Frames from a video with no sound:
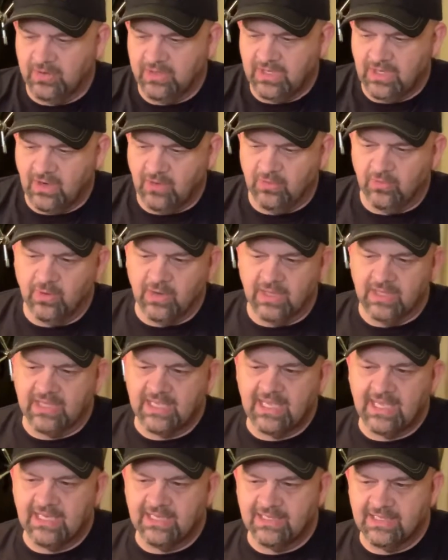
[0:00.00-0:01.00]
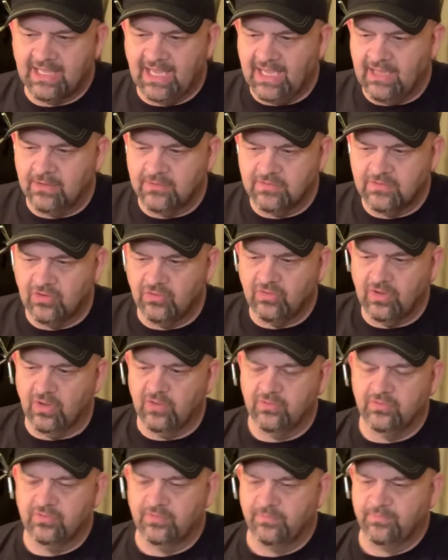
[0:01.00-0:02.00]
You know, really getting down to
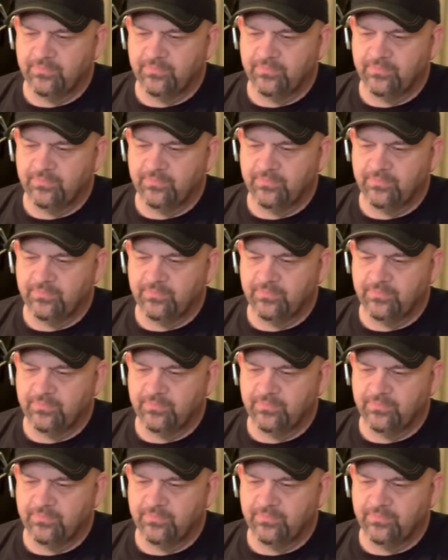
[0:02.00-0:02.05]
those